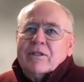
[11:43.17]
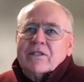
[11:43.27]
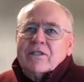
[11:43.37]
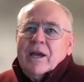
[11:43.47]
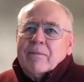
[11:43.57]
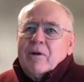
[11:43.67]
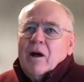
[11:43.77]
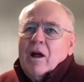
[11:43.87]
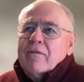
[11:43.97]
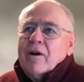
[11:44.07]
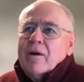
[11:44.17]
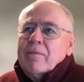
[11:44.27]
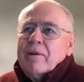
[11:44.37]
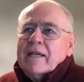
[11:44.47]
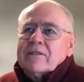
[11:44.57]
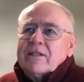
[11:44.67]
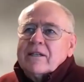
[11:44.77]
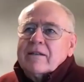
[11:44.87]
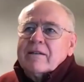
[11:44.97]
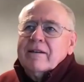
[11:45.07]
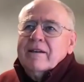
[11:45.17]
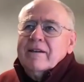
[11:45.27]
we just kept all of our plastic,